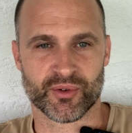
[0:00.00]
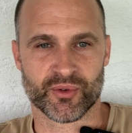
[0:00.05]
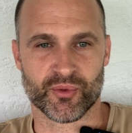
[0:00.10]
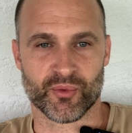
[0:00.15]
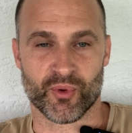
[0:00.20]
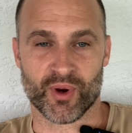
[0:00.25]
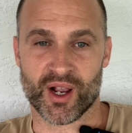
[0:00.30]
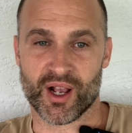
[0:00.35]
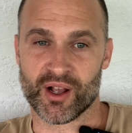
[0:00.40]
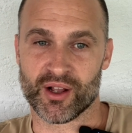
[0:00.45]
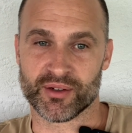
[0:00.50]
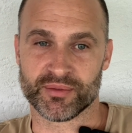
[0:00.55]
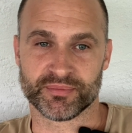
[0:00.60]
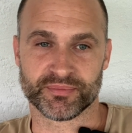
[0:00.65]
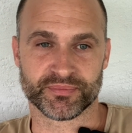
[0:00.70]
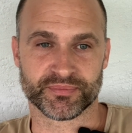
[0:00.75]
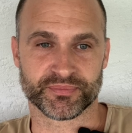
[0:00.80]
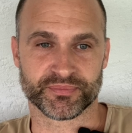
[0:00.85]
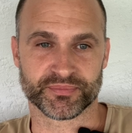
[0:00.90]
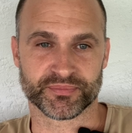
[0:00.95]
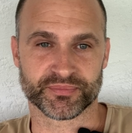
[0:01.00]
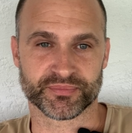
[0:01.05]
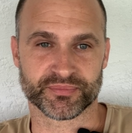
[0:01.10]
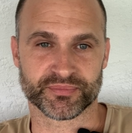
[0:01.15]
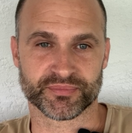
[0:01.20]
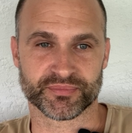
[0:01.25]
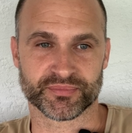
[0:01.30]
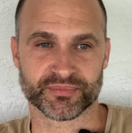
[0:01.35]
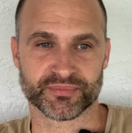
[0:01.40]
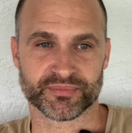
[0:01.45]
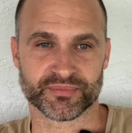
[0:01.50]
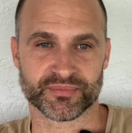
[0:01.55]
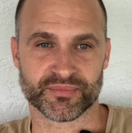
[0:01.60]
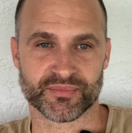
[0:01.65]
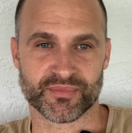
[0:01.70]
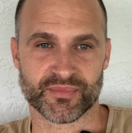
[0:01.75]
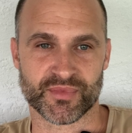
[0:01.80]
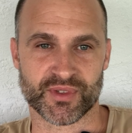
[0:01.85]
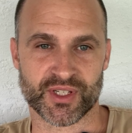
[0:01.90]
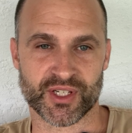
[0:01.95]
Well,
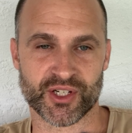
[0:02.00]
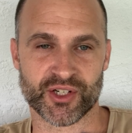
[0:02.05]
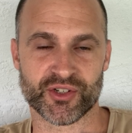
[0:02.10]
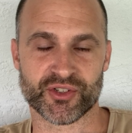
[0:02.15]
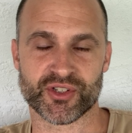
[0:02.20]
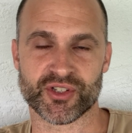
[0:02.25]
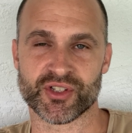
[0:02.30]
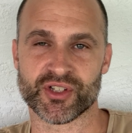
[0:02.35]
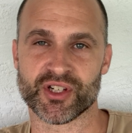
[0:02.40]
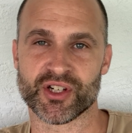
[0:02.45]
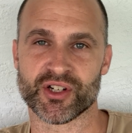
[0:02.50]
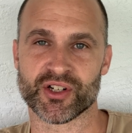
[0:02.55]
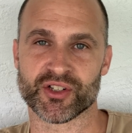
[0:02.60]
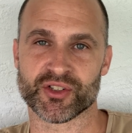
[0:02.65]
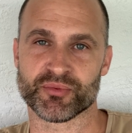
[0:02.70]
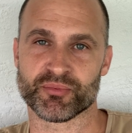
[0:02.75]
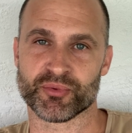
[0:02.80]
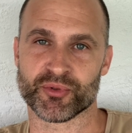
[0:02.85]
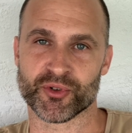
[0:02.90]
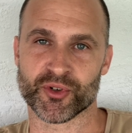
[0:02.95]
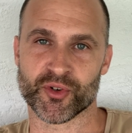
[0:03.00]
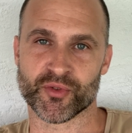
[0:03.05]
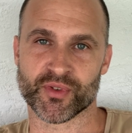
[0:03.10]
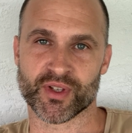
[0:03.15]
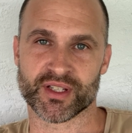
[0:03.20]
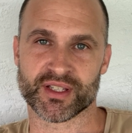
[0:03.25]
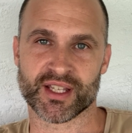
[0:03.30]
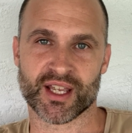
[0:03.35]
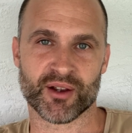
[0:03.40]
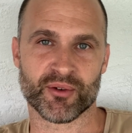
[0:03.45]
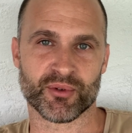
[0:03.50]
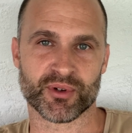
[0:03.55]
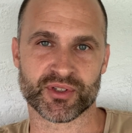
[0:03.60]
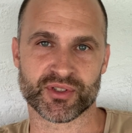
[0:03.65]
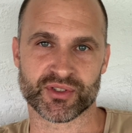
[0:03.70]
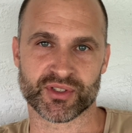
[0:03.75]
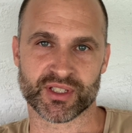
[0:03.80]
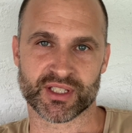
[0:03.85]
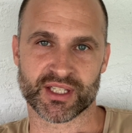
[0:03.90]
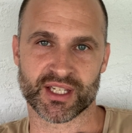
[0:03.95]
years and years proved that that
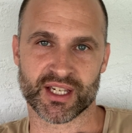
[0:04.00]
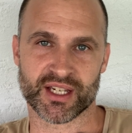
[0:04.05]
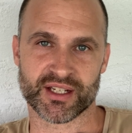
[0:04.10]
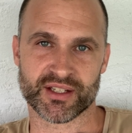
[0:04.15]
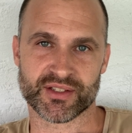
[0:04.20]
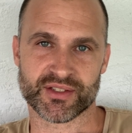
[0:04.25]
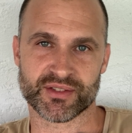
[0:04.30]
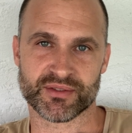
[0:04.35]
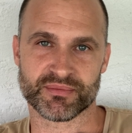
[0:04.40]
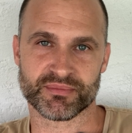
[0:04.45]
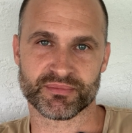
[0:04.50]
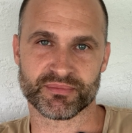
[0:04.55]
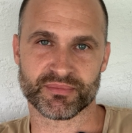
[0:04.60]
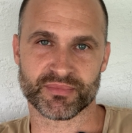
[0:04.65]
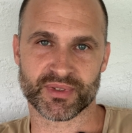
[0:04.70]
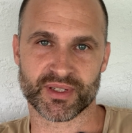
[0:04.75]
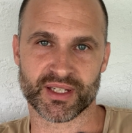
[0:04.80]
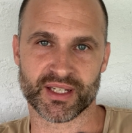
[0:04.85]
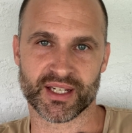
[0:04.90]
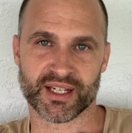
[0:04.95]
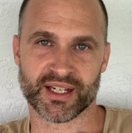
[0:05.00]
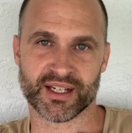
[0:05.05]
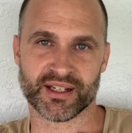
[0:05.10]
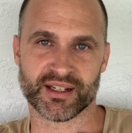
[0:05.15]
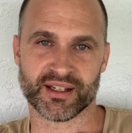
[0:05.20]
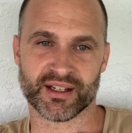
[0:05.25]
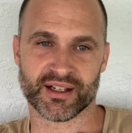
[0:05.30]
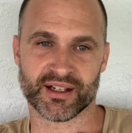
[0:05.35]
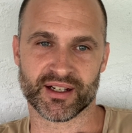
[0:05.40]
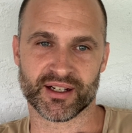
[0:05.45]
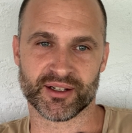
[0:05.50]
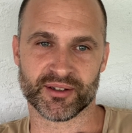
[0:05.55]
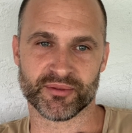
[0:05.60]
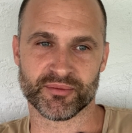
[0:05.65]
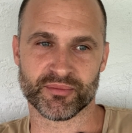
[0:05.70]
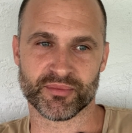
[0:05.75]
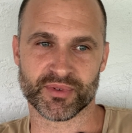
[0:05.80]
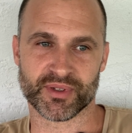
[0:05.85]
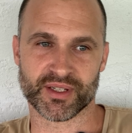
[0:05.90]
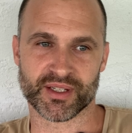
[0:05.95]
wasn't the case, and the
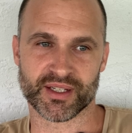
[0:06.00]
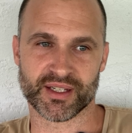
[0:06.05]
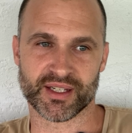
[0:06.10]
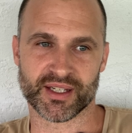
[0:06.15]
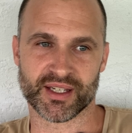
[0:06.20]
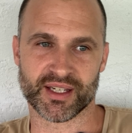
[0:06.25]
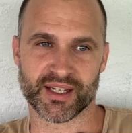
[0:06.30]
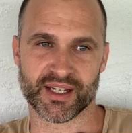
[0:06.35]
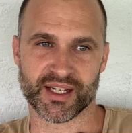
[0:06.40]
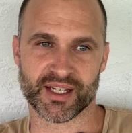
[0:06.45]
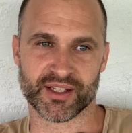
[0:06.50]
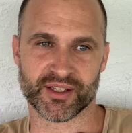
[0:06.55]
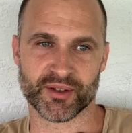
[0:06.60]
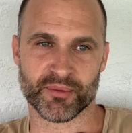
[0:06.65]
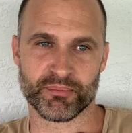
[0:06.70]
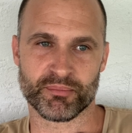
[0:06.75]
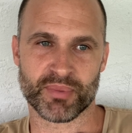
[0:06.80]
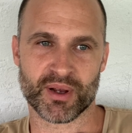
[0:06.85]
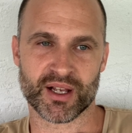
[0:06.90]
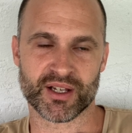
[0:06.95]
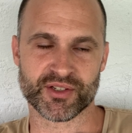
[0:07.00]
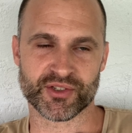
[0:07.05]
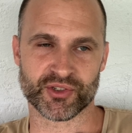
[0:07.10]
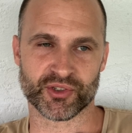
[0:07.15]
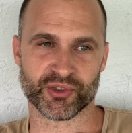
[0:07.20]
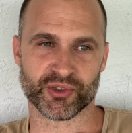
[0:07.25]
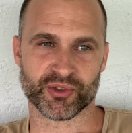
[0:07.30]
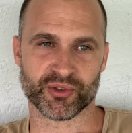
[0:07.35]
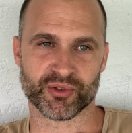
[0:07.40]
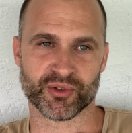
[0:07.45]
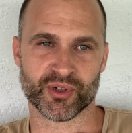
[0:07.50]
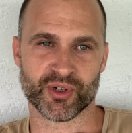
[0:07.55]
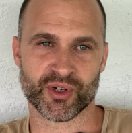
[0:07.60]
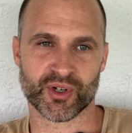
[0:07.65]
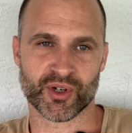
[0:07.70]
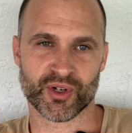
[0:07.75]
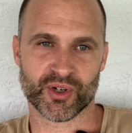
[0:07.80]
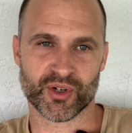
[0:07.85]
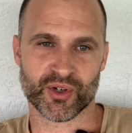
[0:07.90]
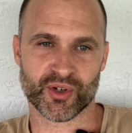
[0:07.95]
puzzle
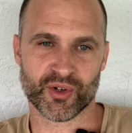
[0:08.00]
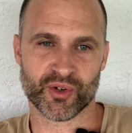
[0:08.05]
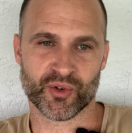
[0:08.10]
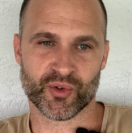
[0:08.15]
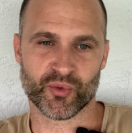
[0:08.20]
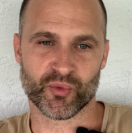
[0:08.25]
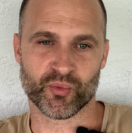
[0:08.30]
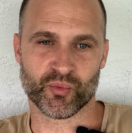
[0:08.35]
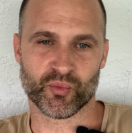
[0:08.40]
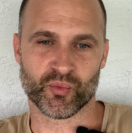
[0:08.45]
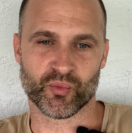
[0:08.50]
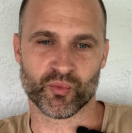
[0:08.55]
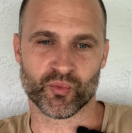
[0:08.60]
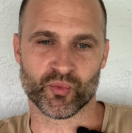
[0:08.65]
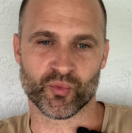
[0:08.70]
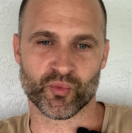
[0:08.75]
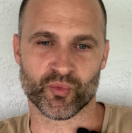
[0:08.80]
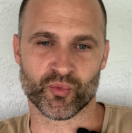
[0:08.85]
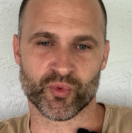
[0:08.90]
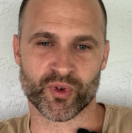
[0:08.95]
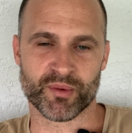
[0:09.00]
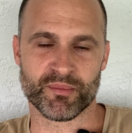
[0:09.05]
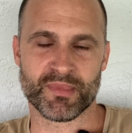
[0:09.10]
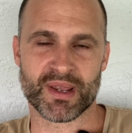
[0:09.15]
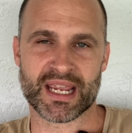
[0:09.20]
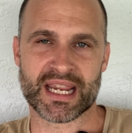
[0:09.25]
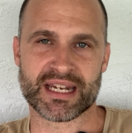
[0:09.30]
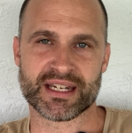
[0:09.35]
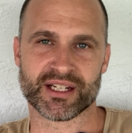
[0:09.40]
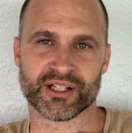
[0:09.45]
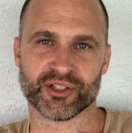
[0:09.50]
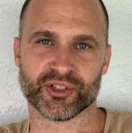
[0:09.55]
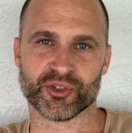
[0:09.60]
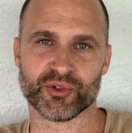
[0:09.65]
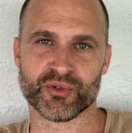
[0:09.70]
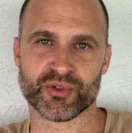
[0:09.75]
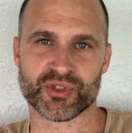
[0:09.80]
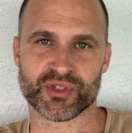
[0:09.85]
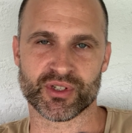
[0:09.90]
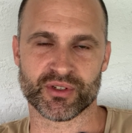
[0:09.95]
remained
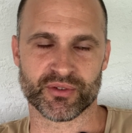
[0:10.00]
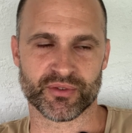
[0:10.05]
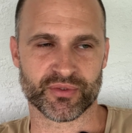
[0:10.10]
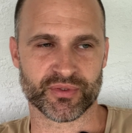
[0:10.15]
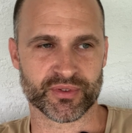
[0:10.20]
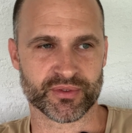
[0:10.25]
elusive.